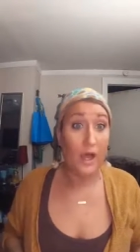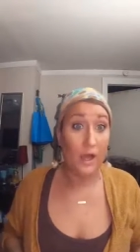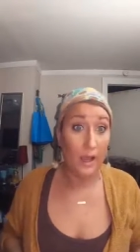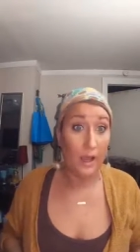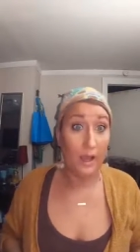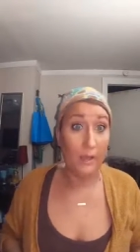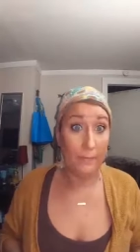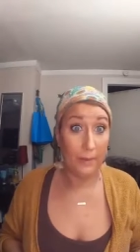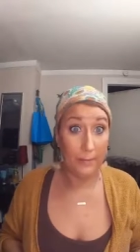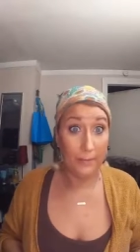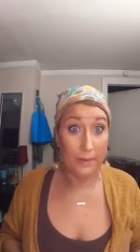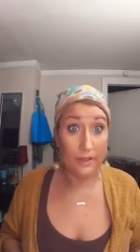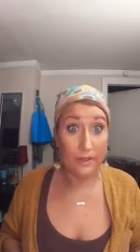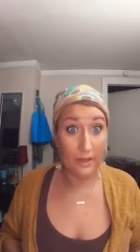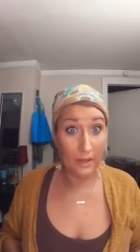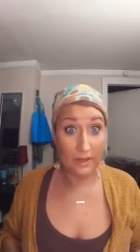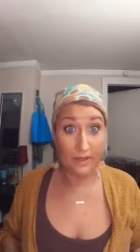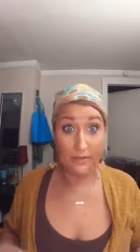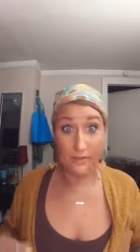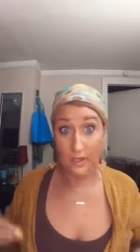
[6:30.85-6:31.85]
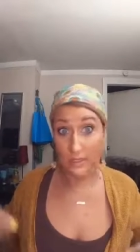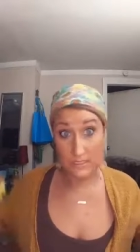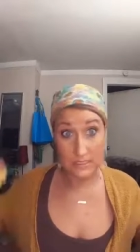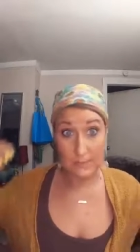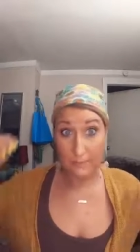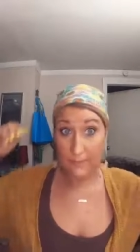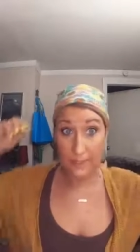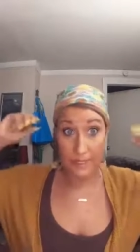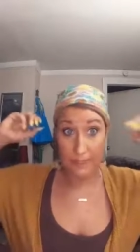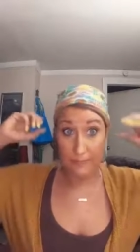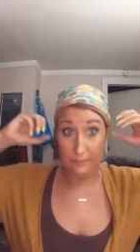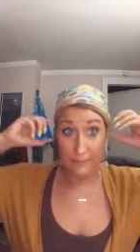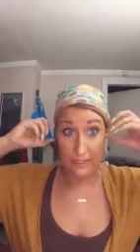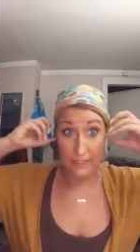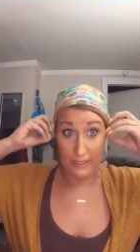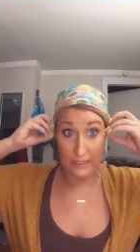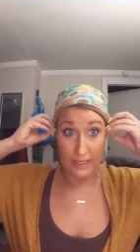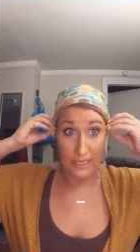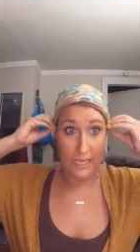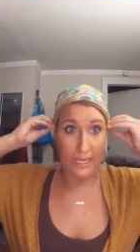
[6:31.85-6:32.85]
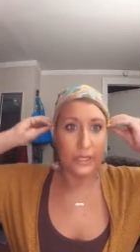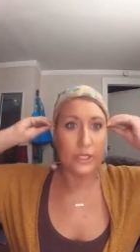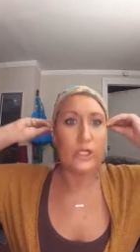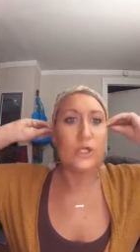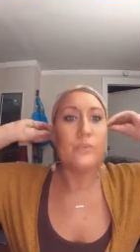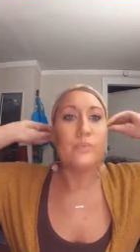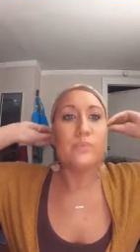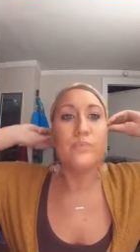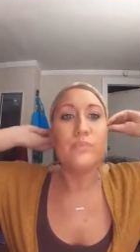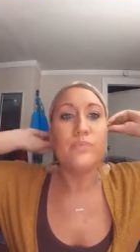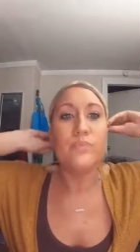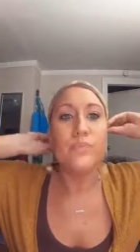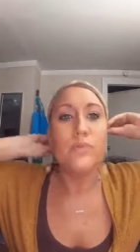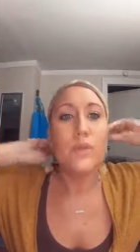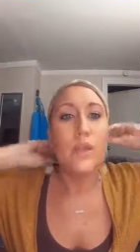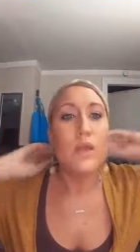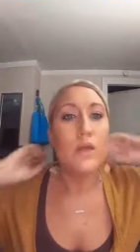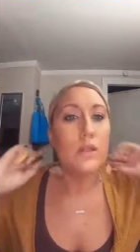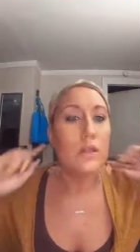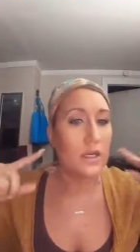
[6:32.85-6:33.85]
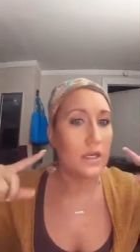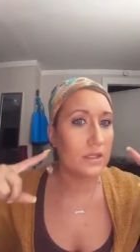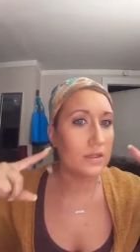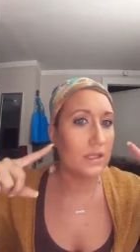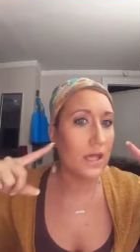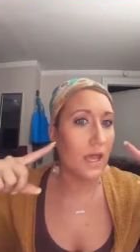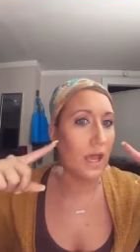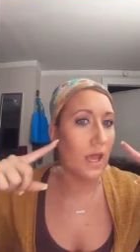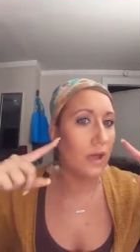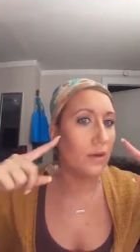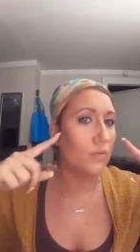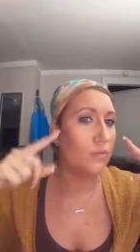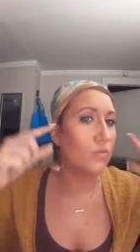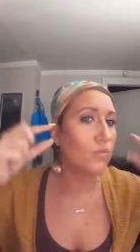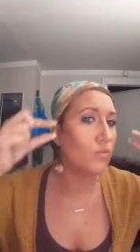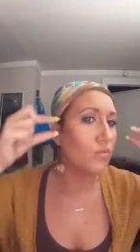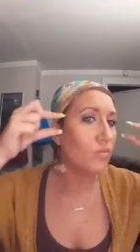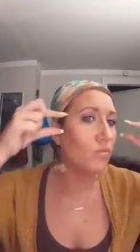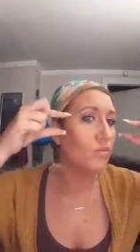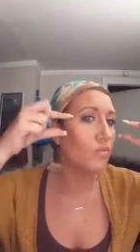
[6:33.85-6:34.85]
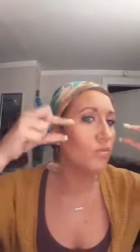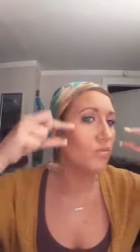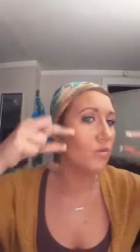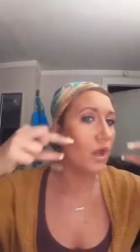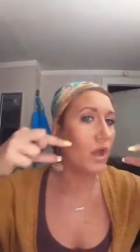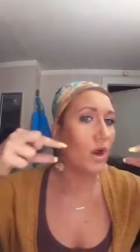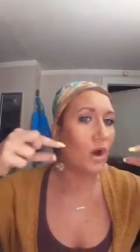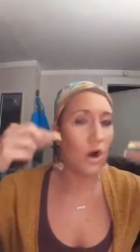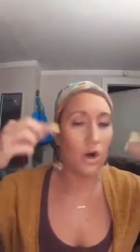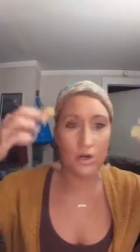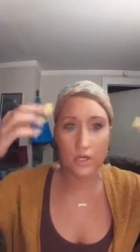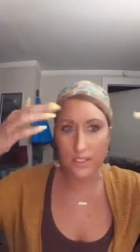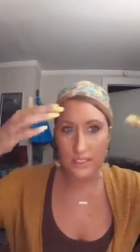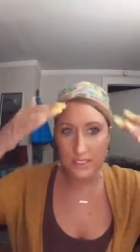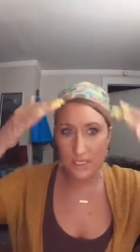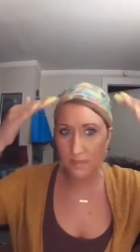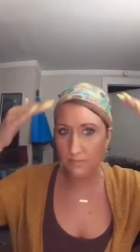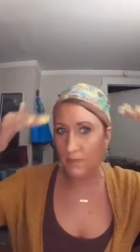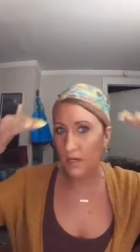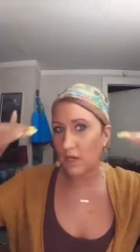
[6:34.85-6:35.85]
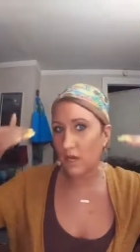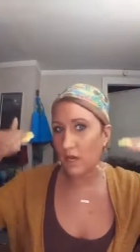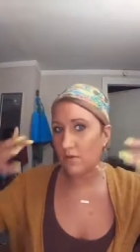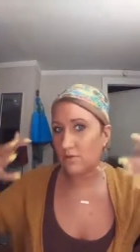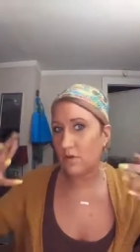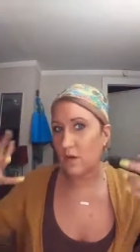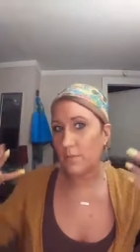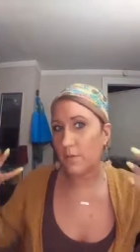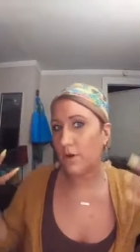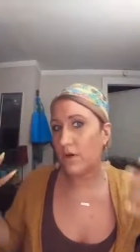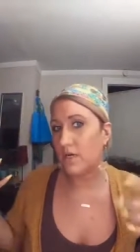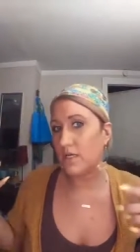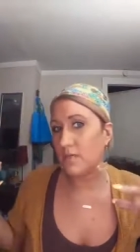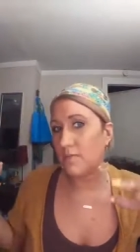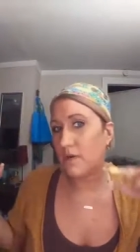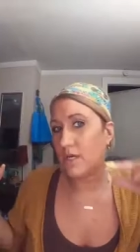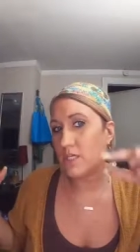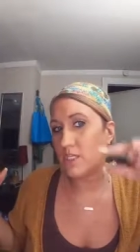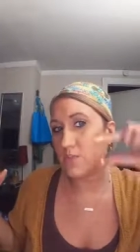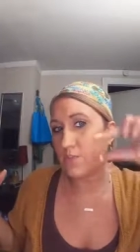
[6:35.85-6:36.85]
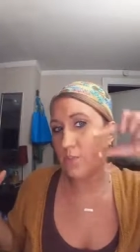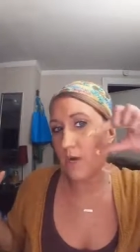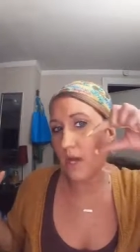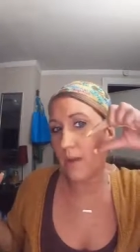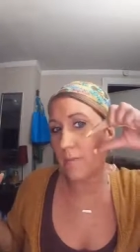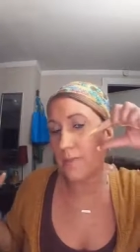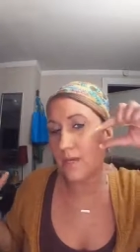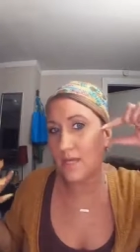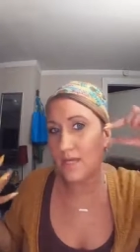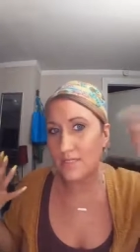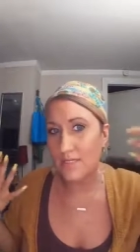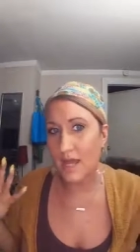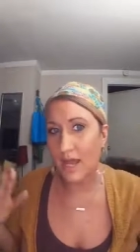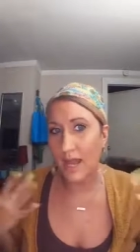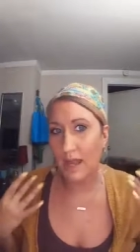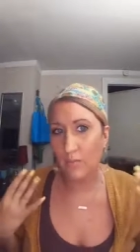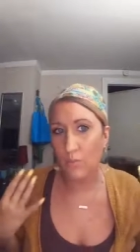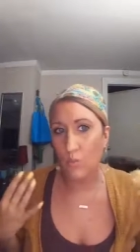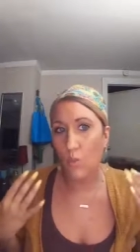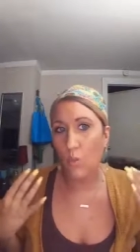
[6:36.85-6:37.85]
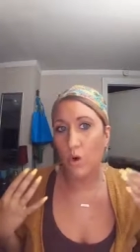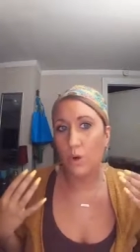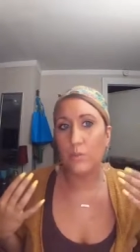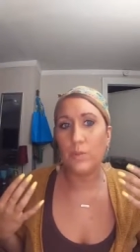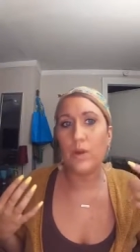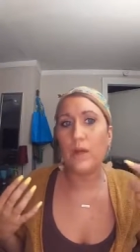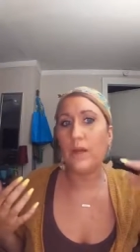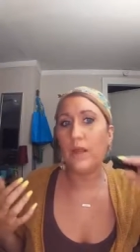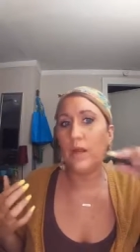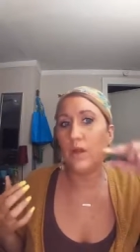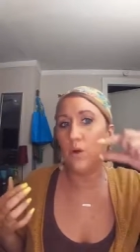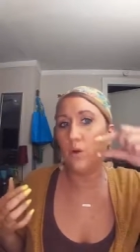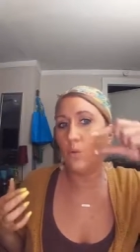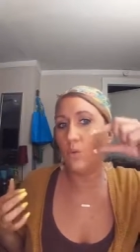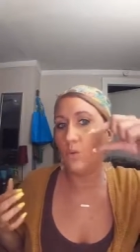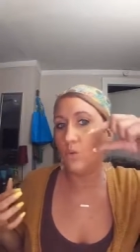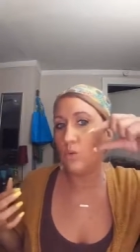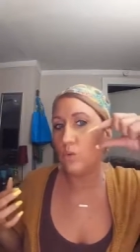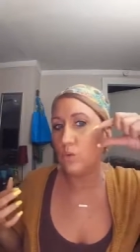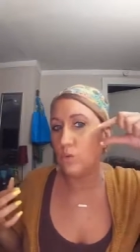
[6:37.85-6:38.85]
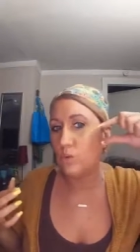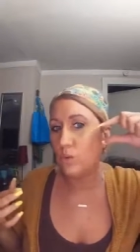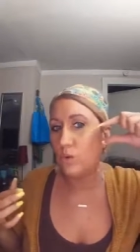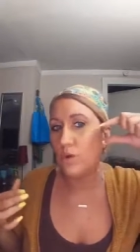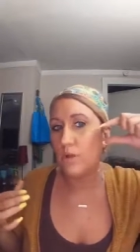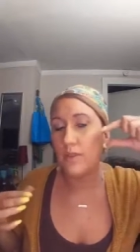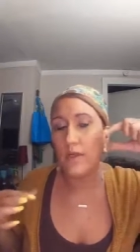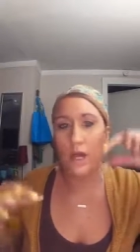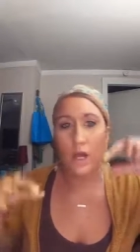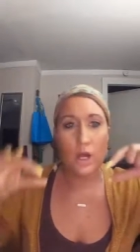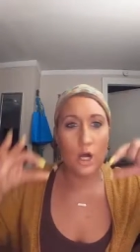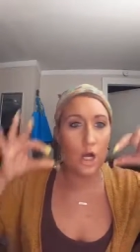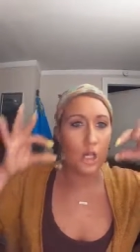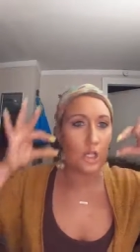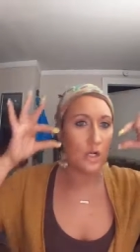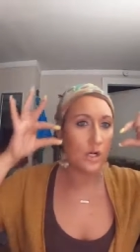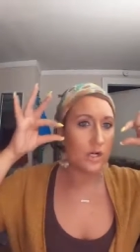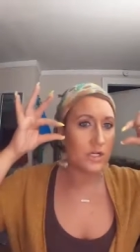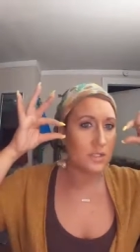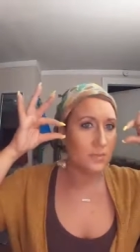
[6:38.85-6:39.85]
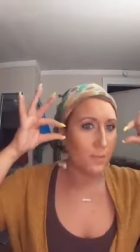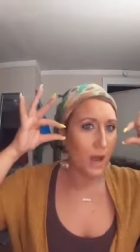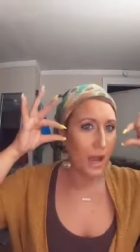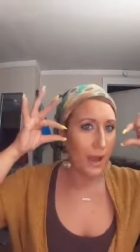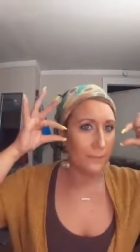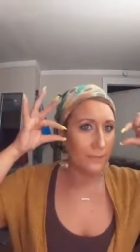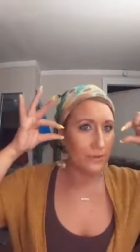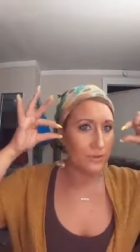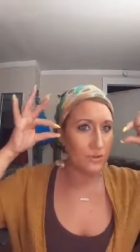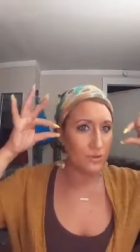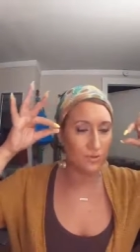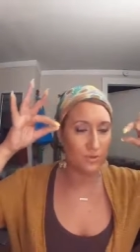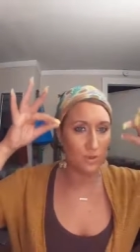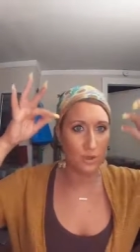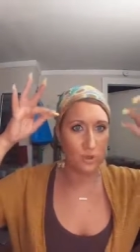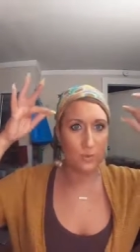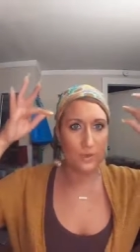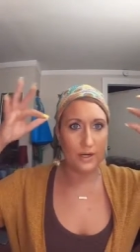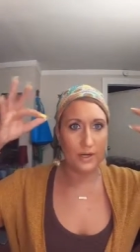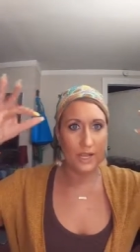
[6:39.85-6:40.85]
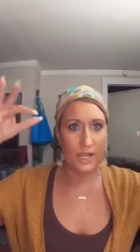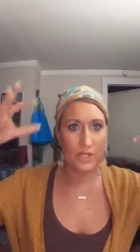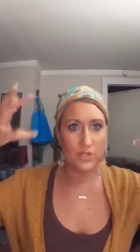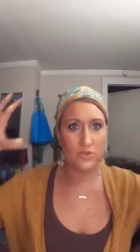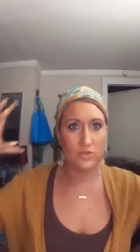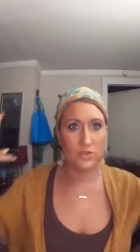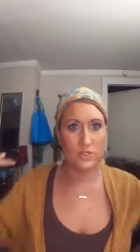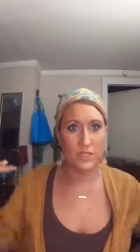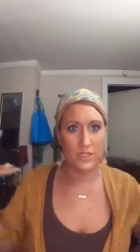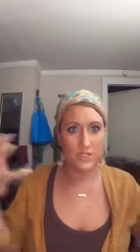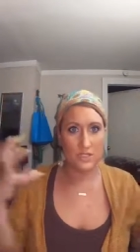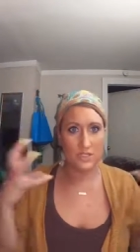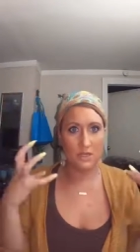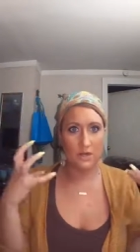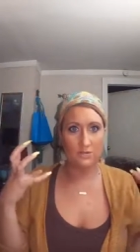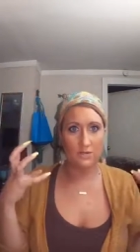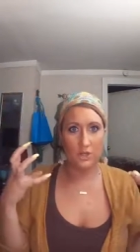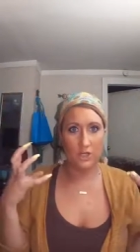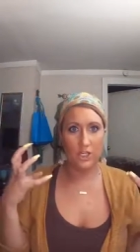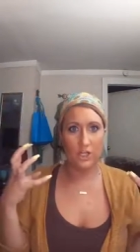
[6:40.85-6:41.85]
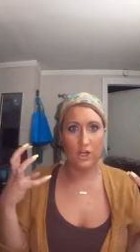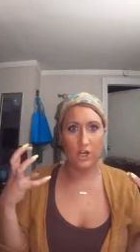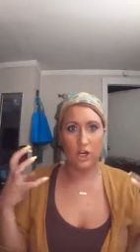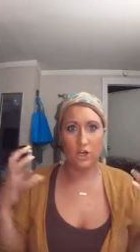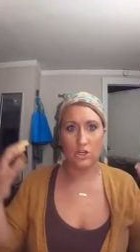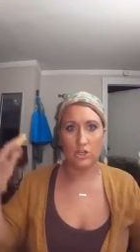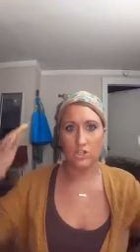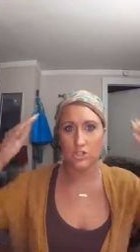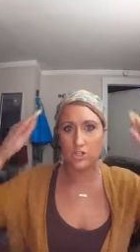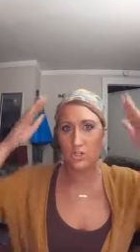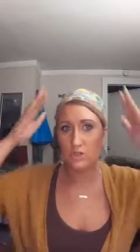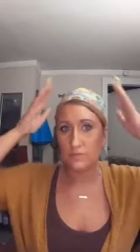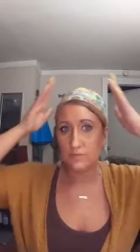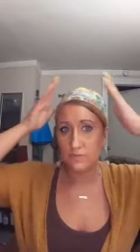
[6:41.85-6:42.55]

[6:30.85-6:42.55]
I may be a lot of things, but I'm not a liar. Look at that. I already did my cover up, already did my spray, and because I'm warm right now, that color is popping through, but naturally instead of looking harsh.